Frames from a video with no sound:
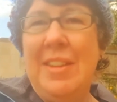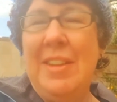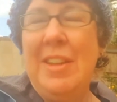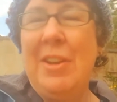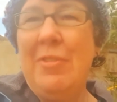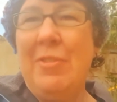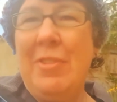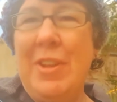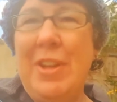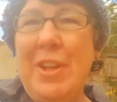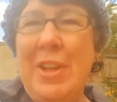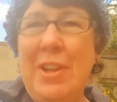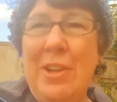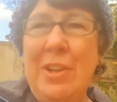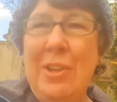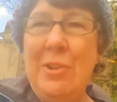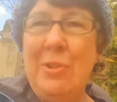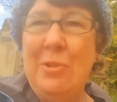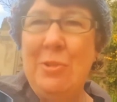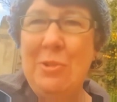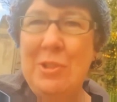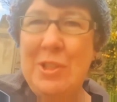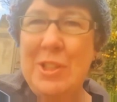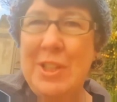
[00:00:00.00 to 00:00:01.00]
Loving
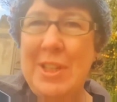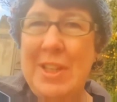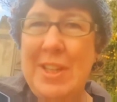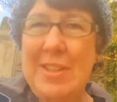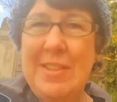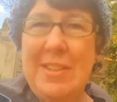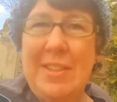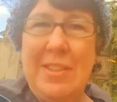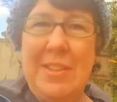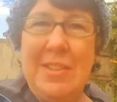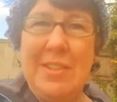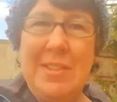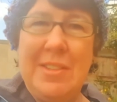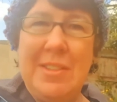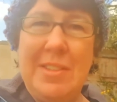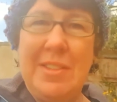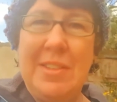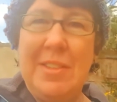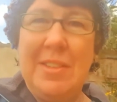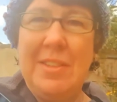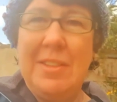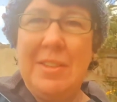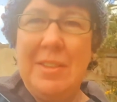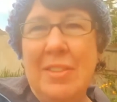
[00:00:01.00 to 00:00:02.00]
Lord
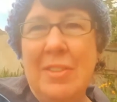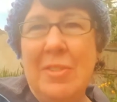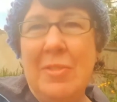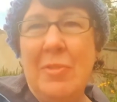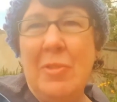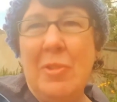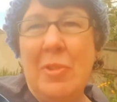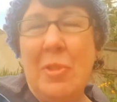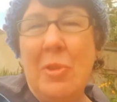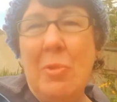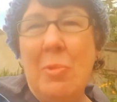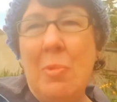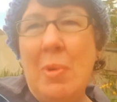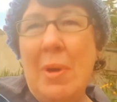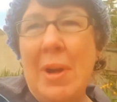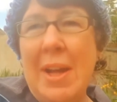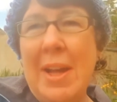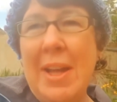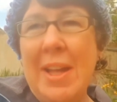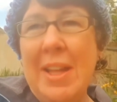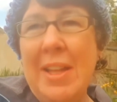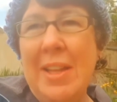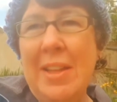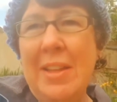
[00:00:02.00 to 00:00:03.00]
Jesus, for the
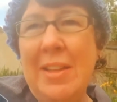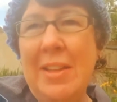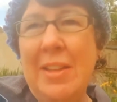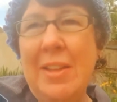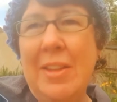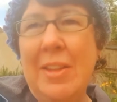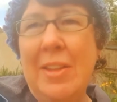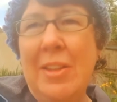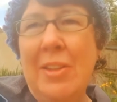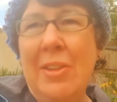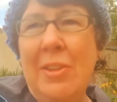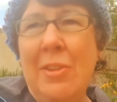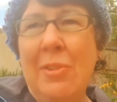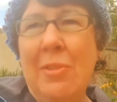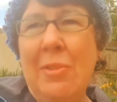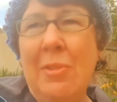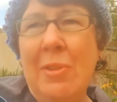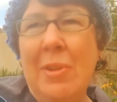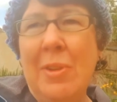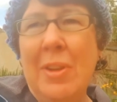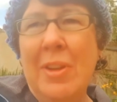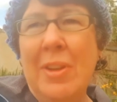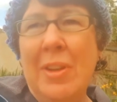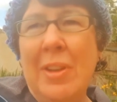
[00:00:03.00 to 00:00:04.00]
way
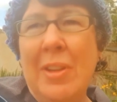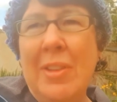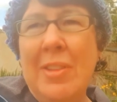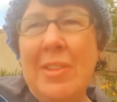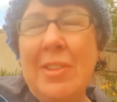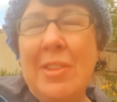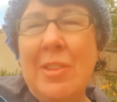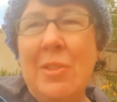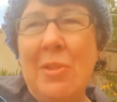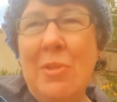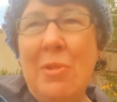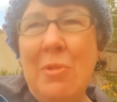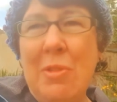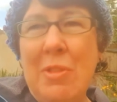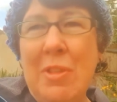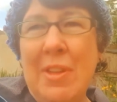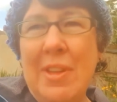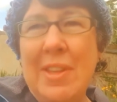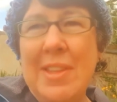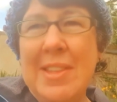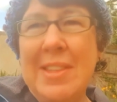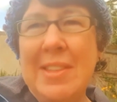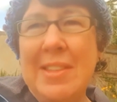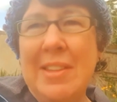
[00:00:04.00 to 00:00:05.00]
you soothe
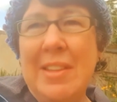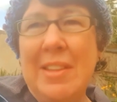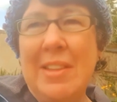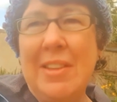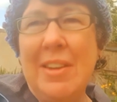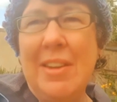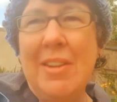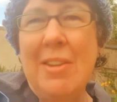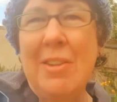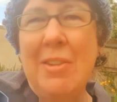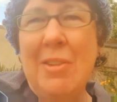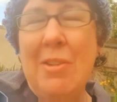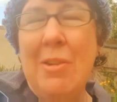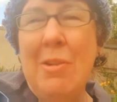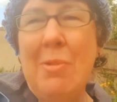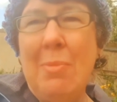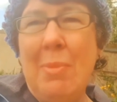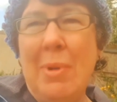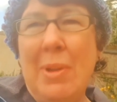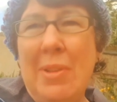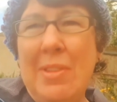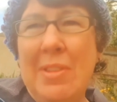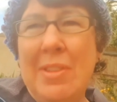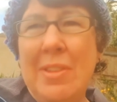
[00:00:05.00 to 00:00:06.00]
us and
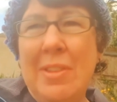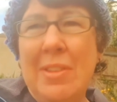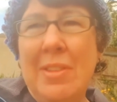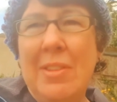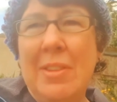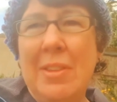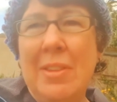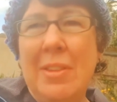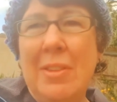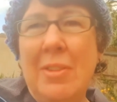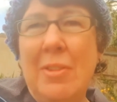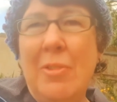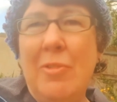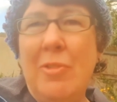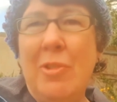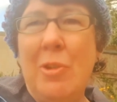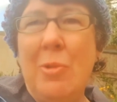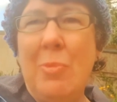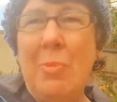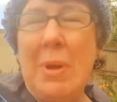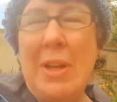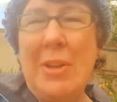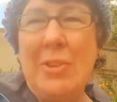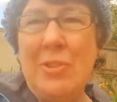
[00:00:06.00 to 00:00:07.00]
calm us
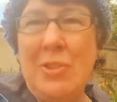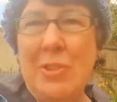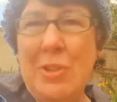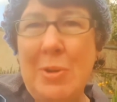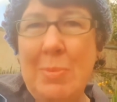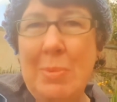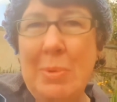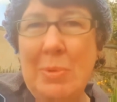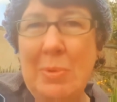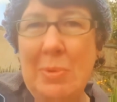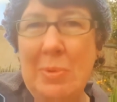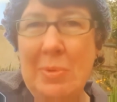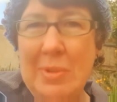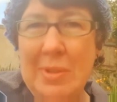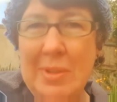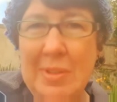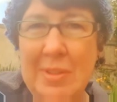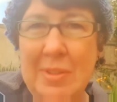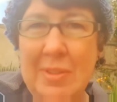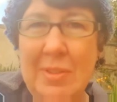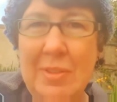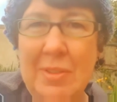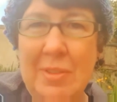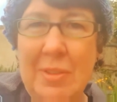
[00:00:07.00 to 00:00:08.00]
from our
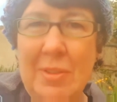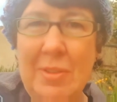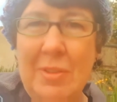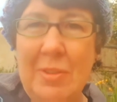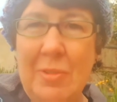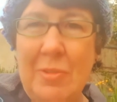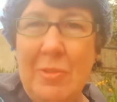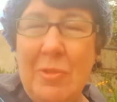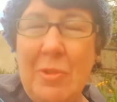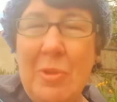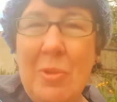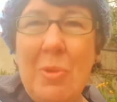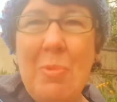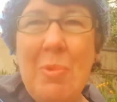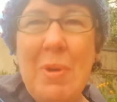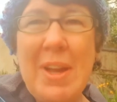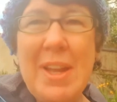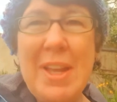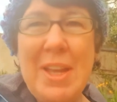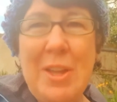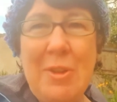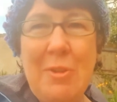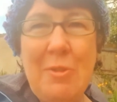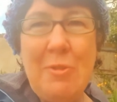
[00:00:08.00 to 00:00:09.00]
troubles, for the
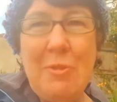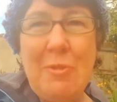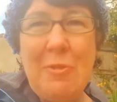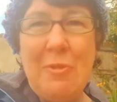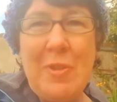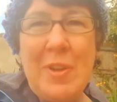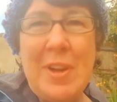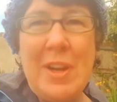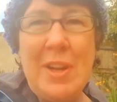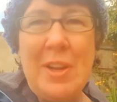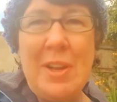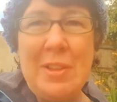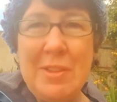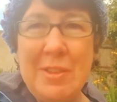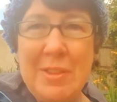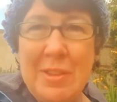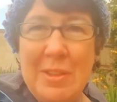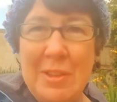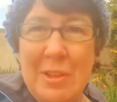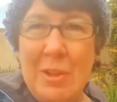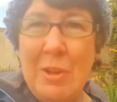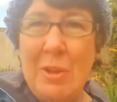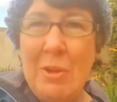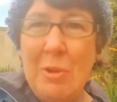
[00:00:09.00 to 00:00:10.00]
way you fill
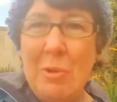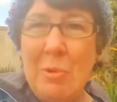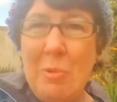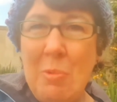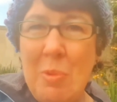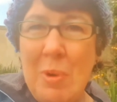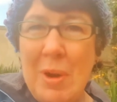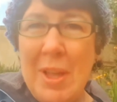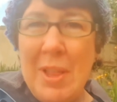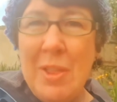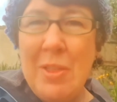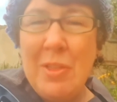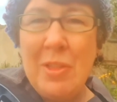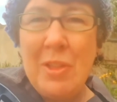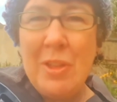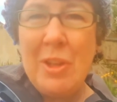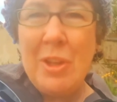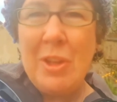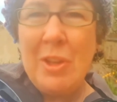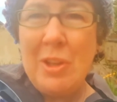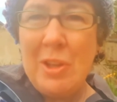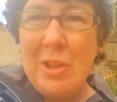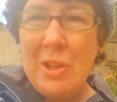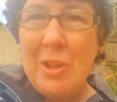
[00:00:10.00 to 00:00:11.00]
us with
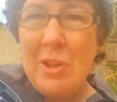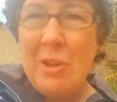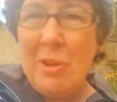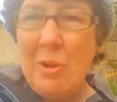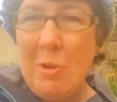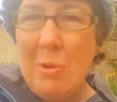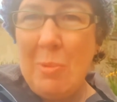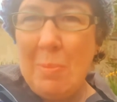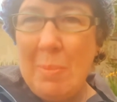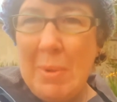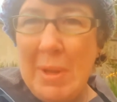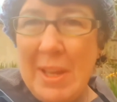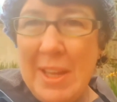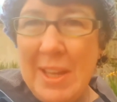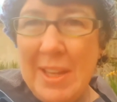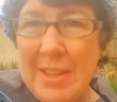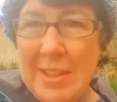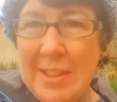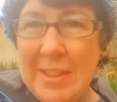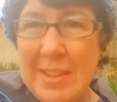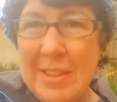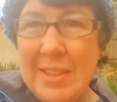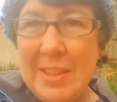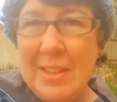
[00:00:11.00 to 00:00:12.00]
your
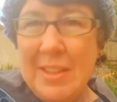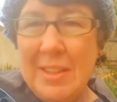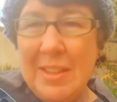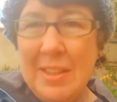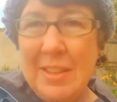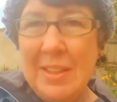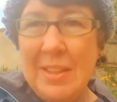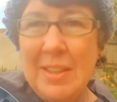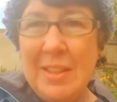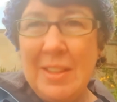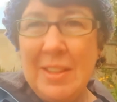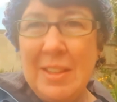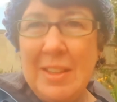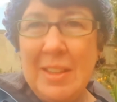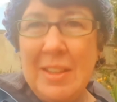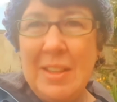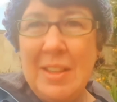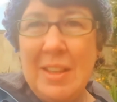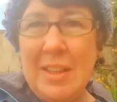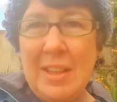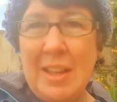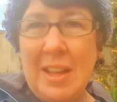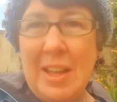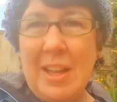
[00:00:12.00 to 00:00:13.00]
peace
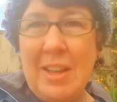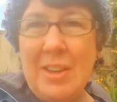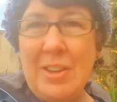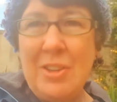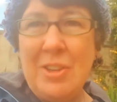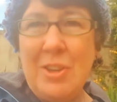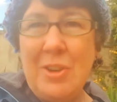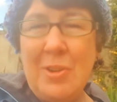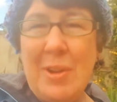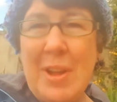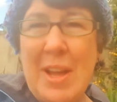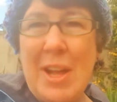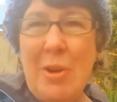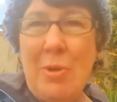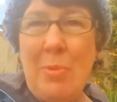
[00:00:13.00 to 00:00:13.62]
and you